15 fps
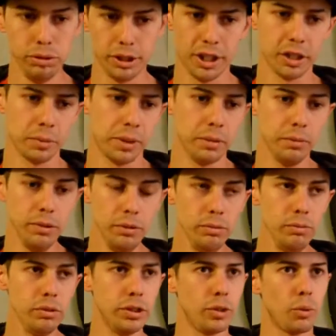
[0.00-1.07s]
excuse me,
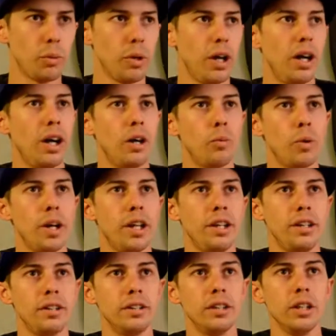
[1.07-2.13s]
uh,
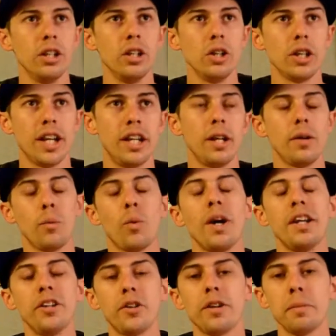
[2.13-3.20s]
when
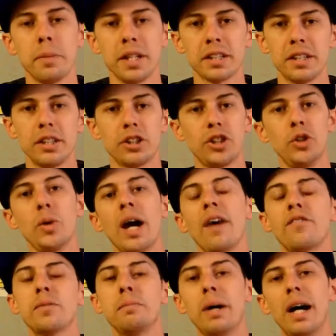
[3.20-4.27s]
when you're in business, you
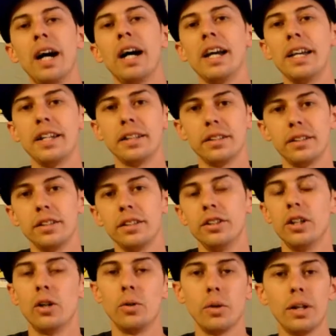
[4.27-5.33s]
have to buy, you
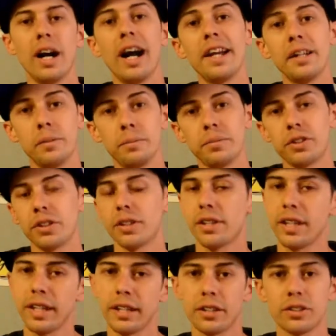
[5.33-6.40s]
know, items,
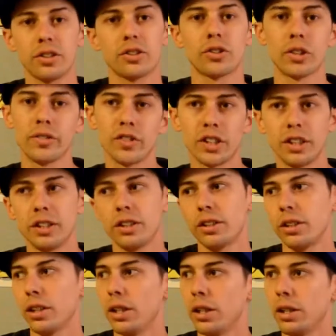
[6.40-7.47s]
things, services,
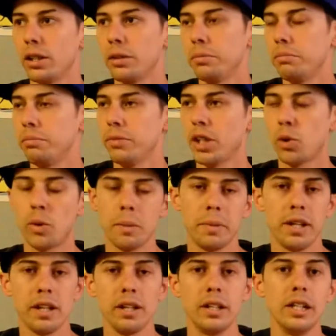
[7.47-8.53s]
uh,
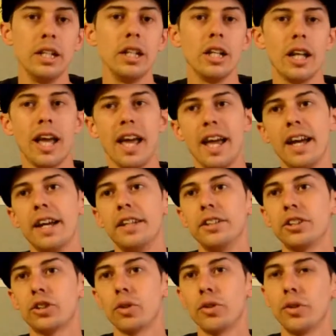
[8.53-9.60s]
equipment,
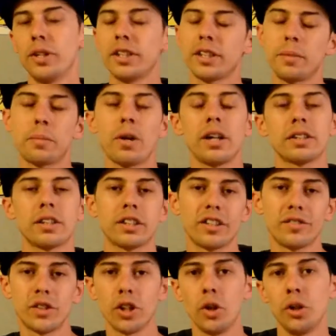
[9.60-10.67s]
and so there is a process
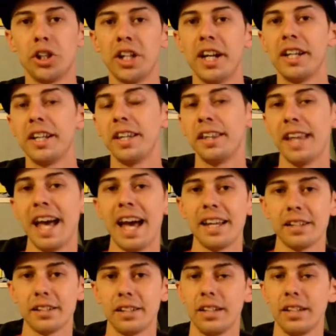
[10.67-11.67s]
of negotiating in that.